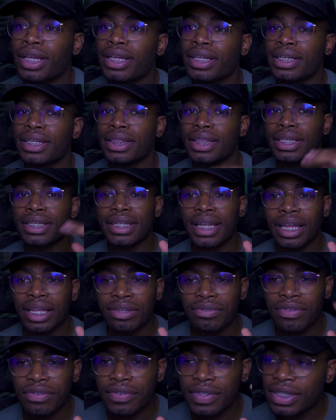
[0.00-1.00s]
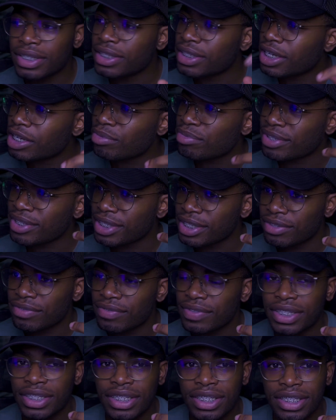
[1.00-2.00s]
things like 15 times
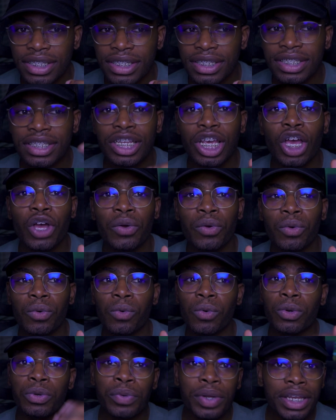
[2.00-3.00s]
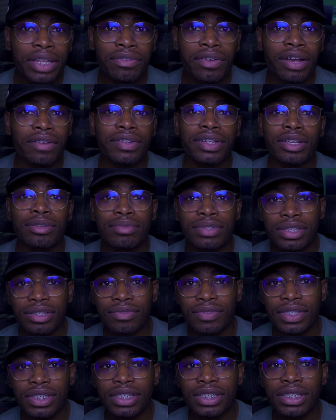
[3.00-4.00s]
CVEs or 25 times
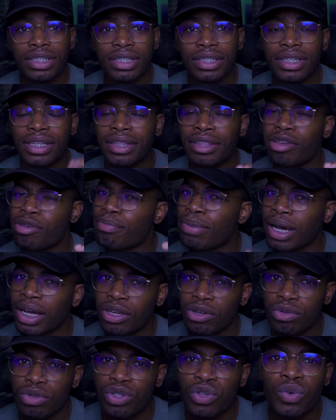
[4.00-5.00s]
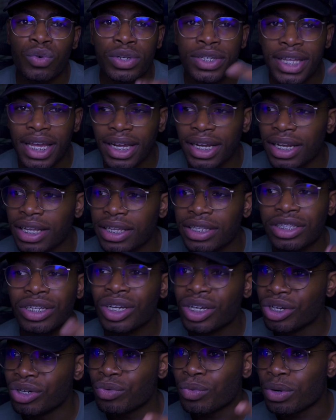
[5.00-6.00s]
CVEs in their bios or taglines,
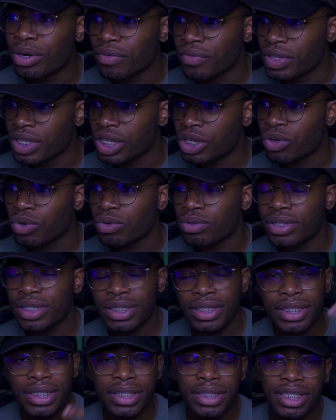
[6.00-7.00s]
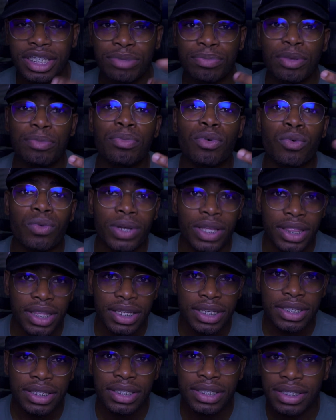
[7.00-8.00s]
whatever they're called. These people wear
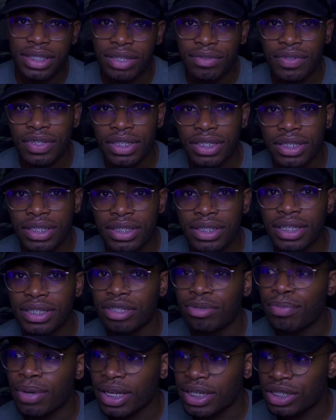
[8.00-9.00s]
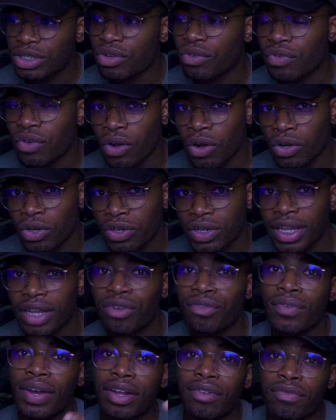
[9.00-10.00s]
these CVEs as badges of honor,
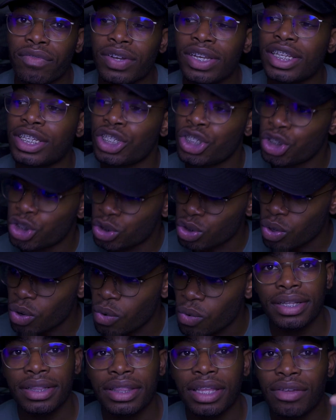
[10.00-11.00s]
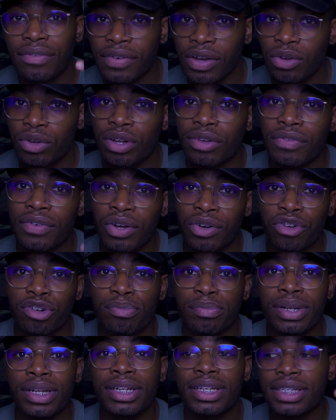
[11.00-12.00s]
and rightfully so. They found a
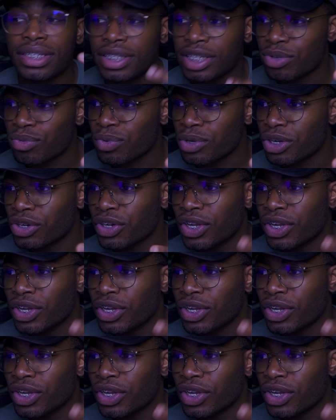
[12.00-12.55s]
vulnerability somewhere